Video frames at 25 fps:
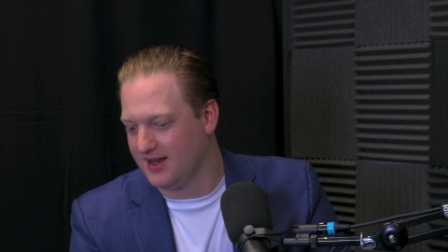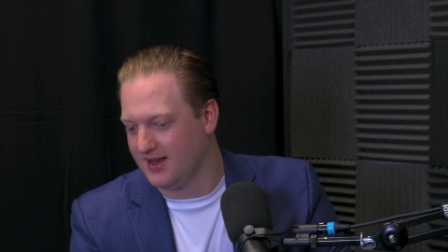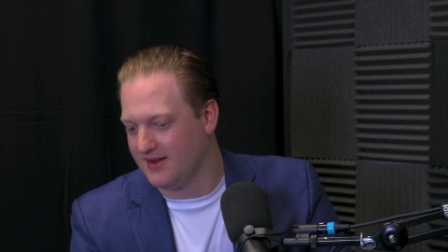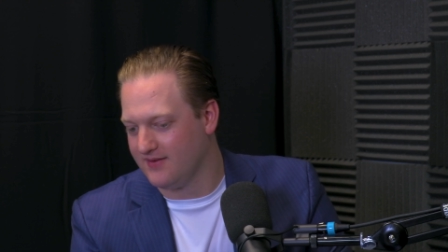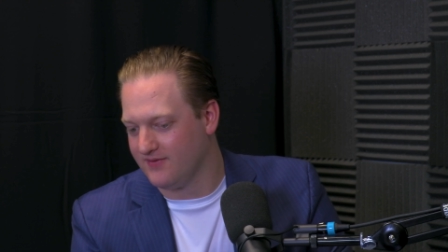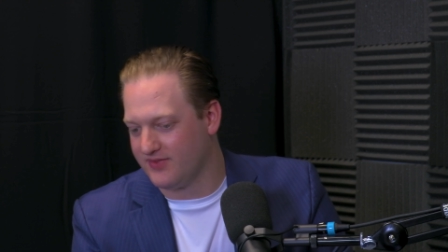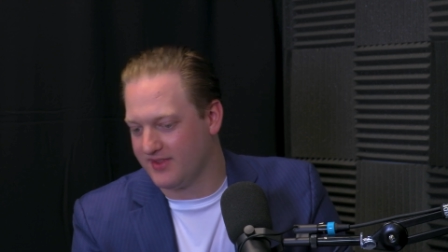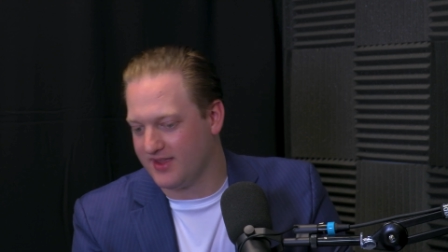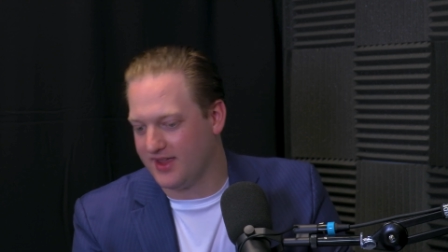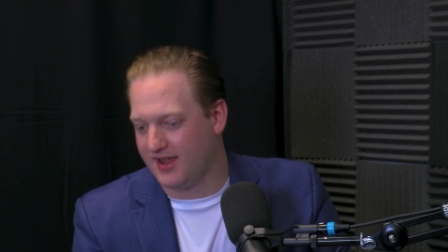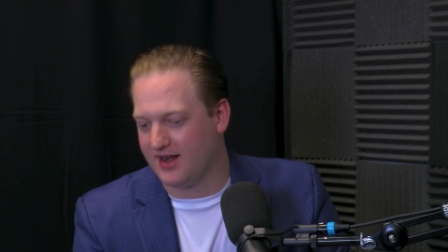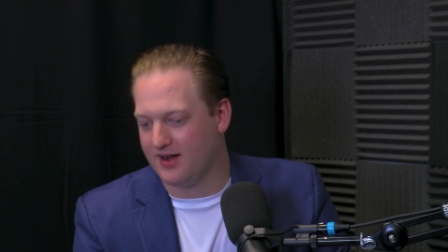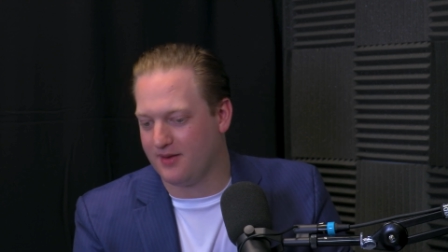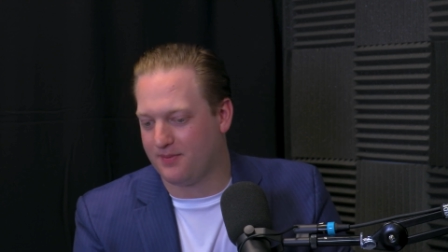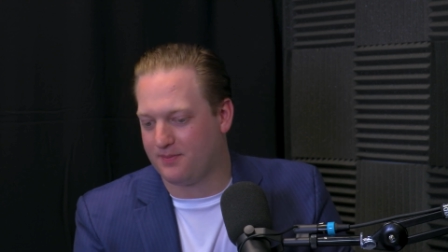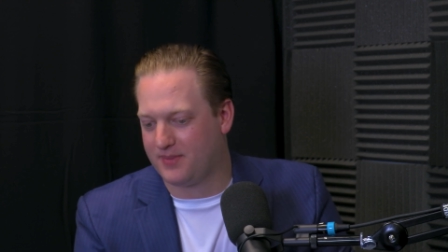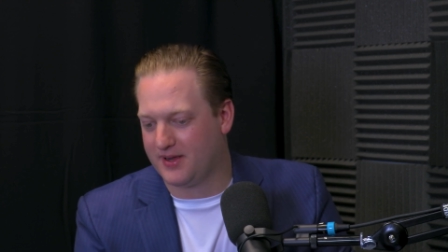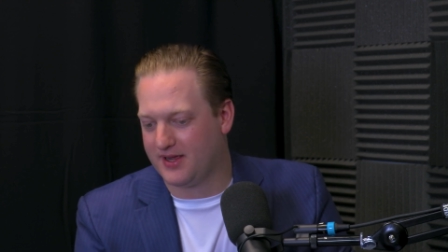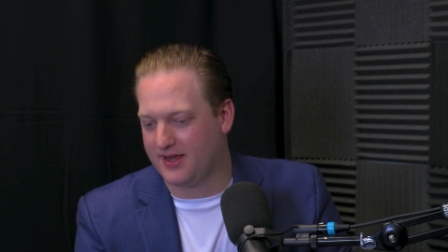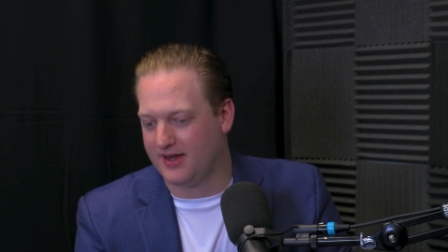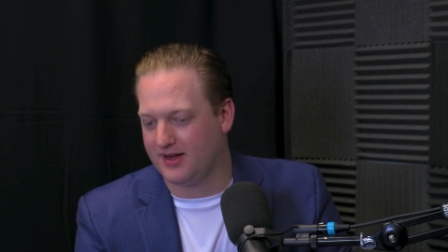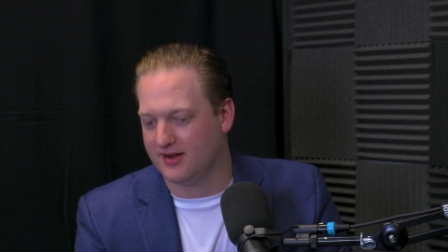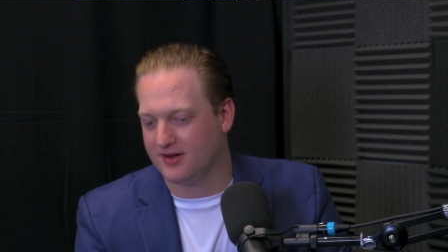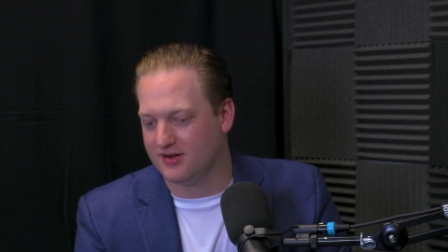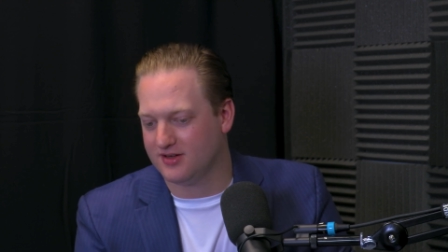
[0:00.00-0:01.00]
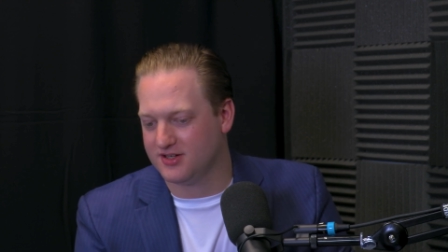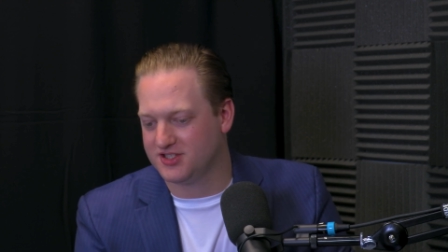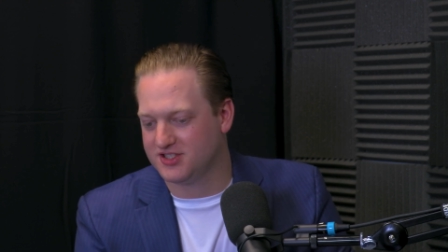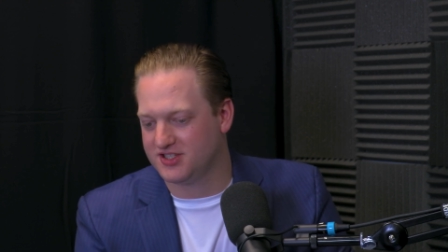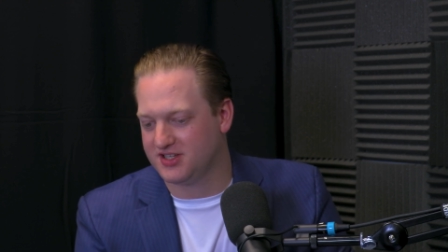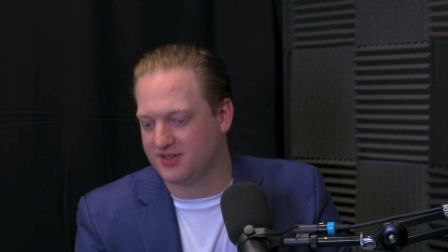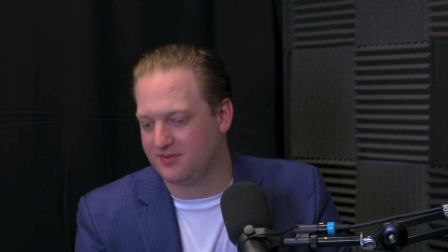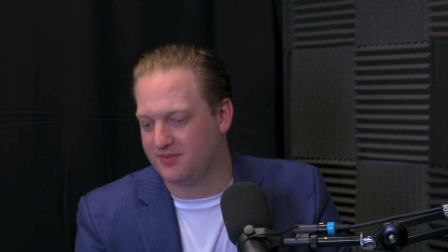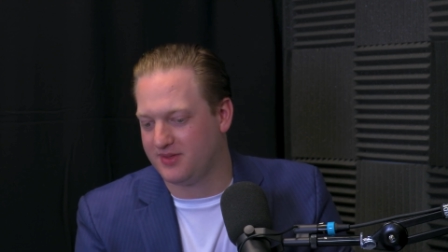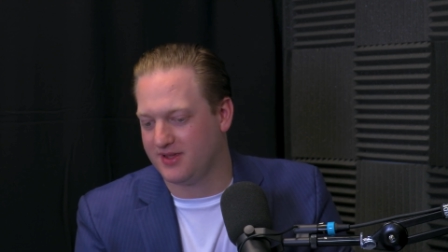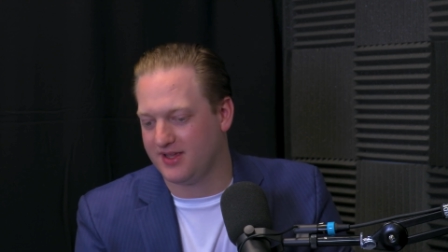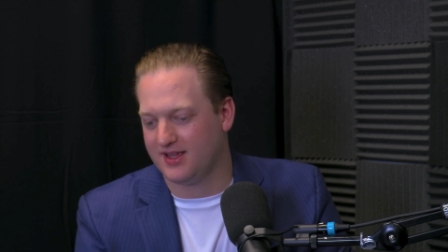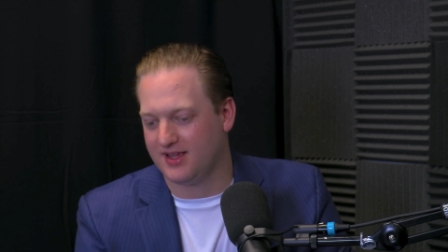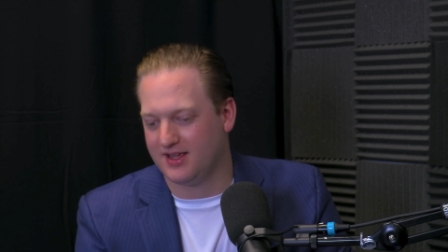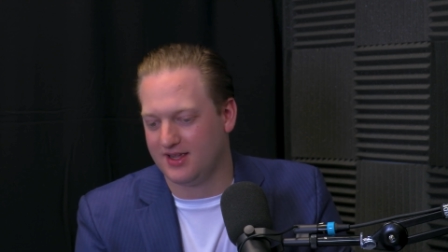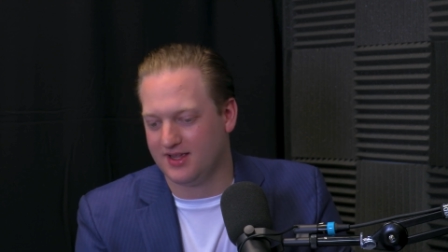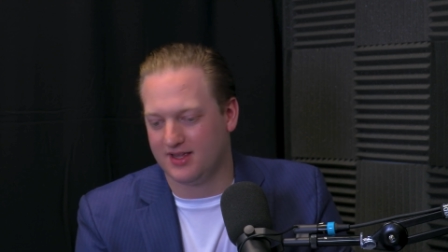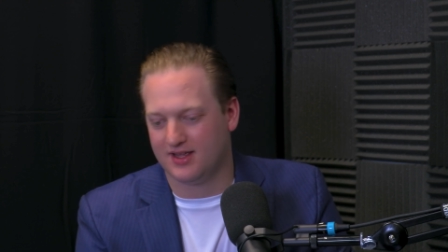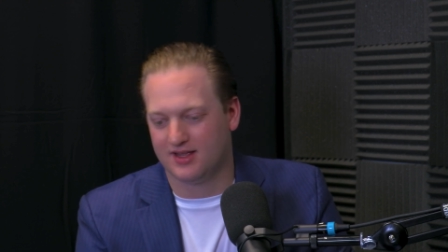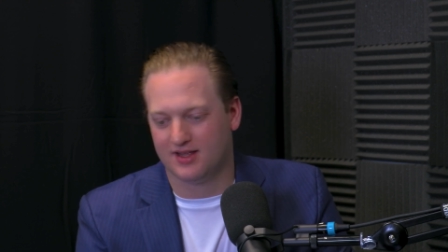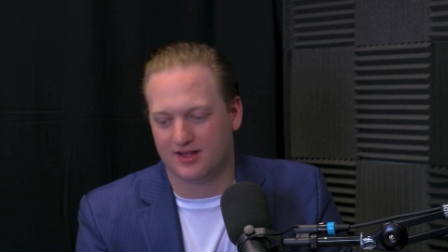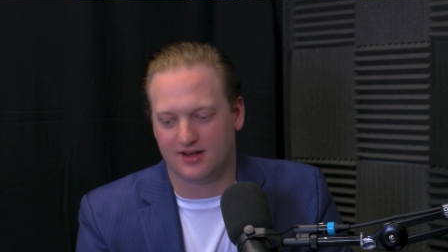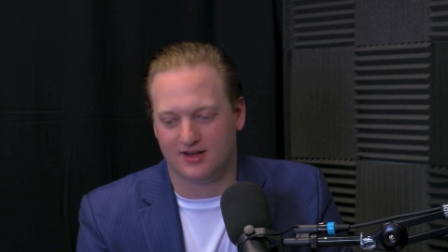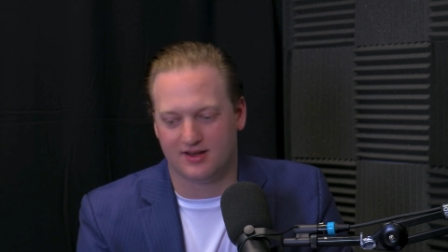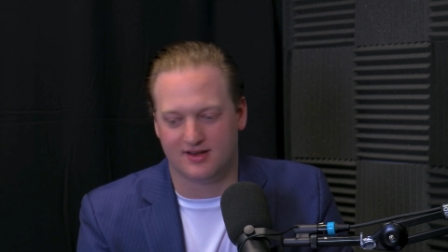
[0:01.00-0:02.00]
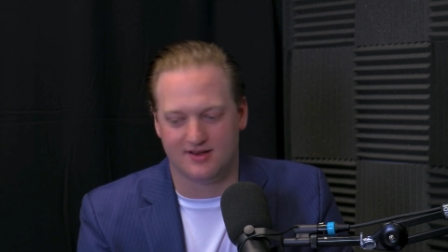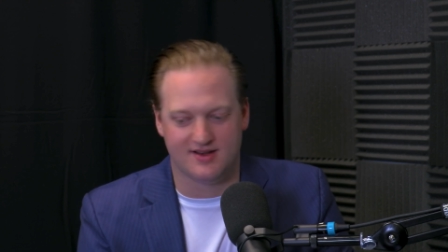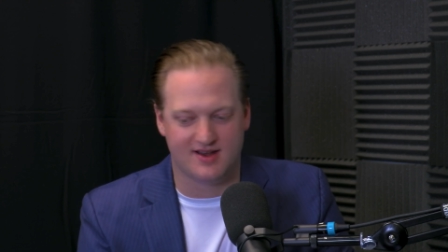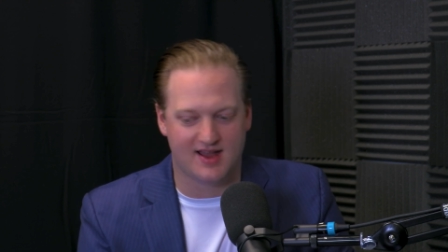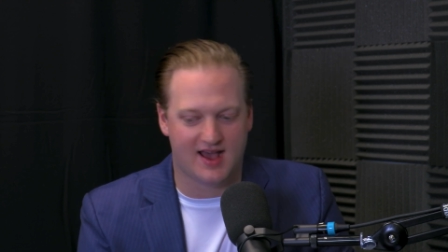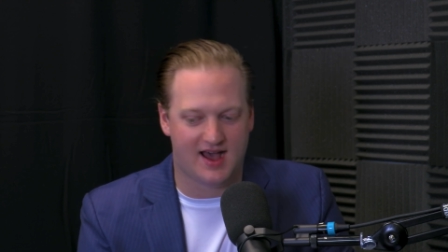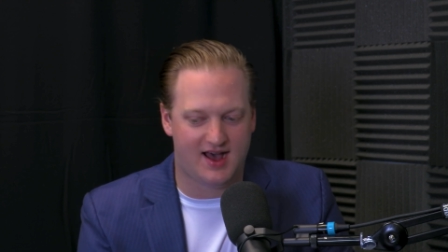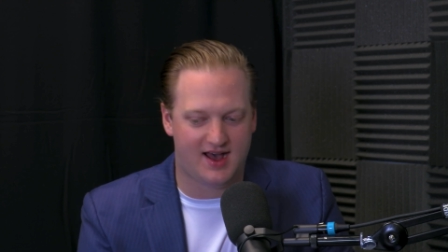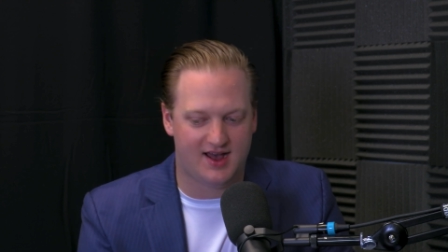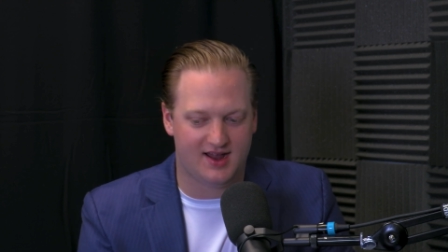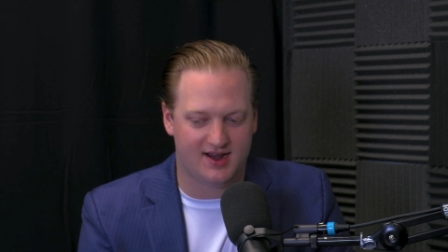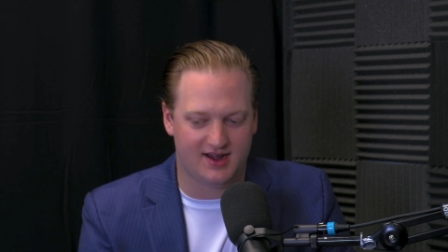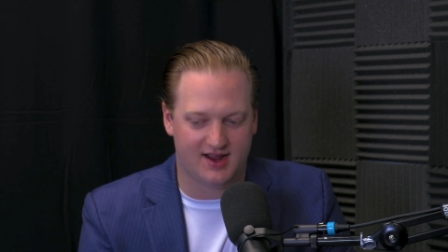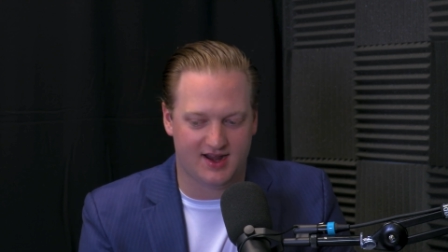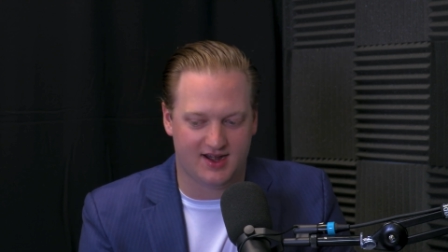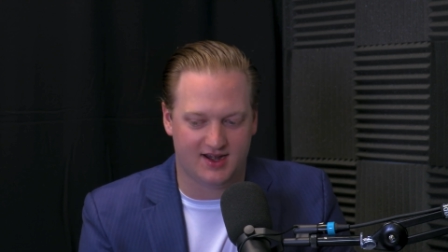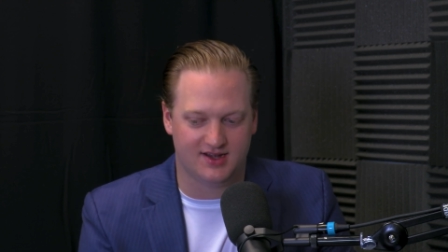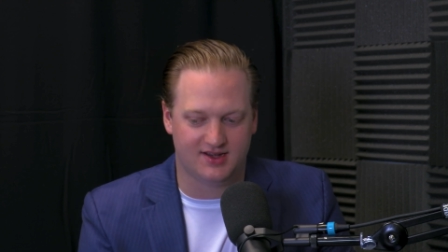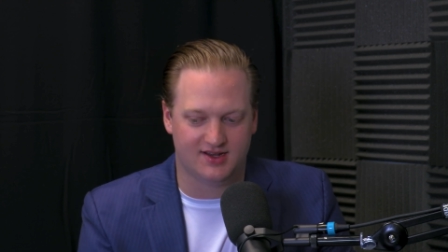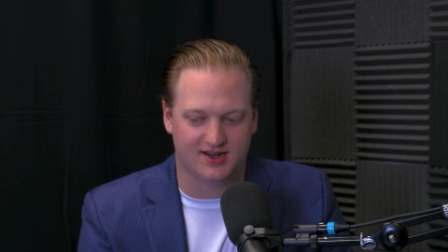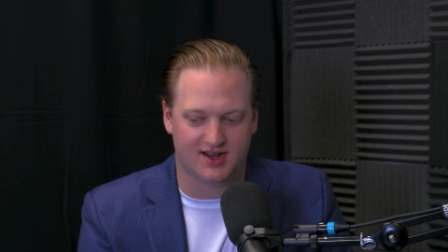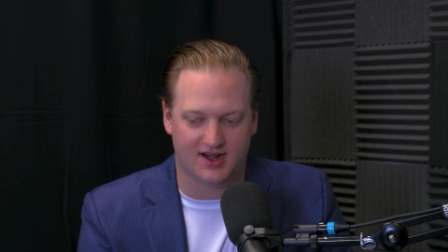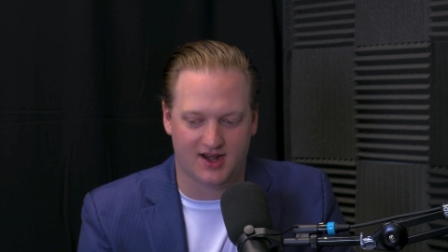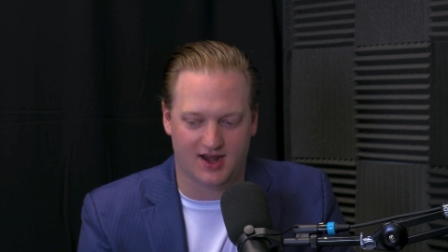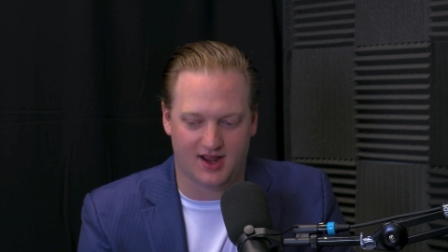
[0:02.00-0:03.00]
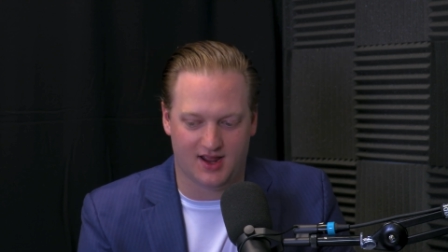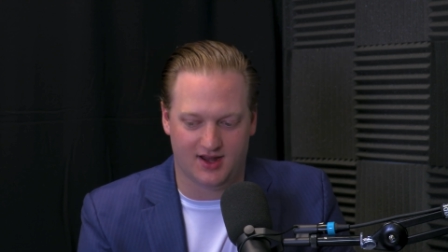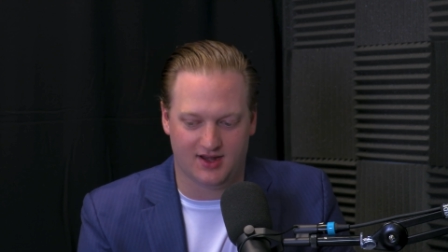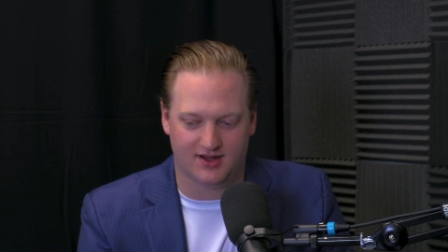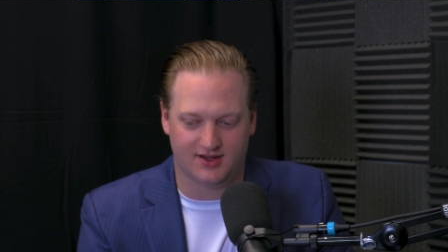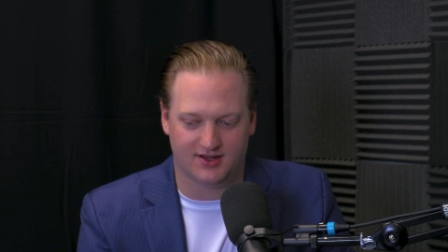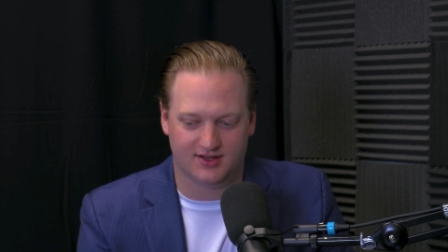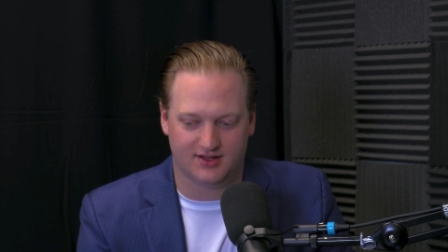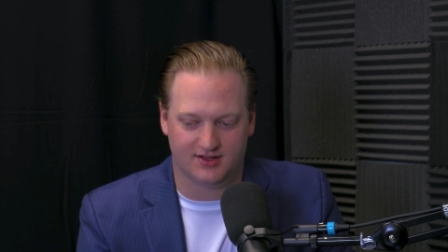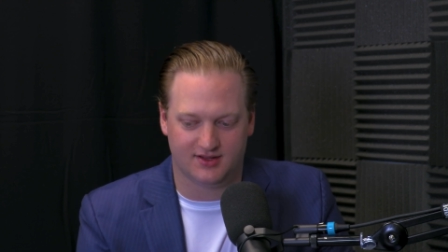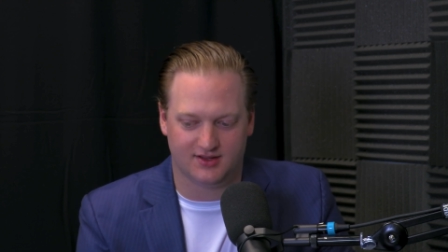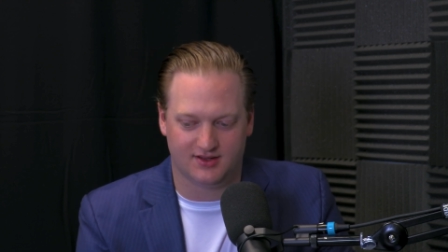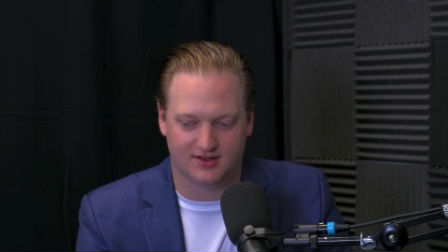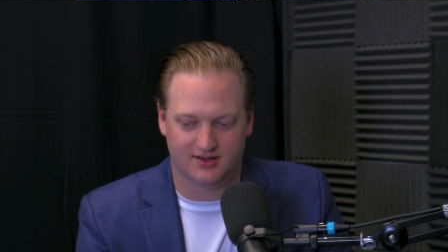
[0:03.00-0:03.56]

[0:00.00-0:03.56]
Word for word: appears to be not at a dead end.